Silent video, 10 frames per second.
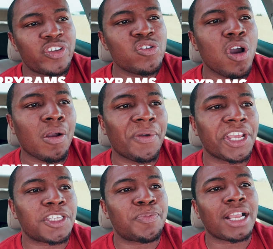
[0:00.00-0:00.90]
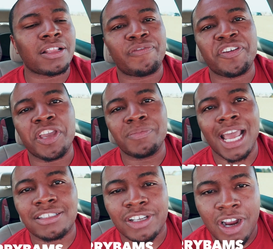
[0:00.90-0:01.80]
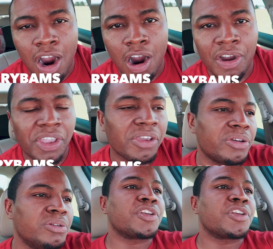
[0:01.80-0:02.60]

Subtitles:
You're already expecting for him not to call you.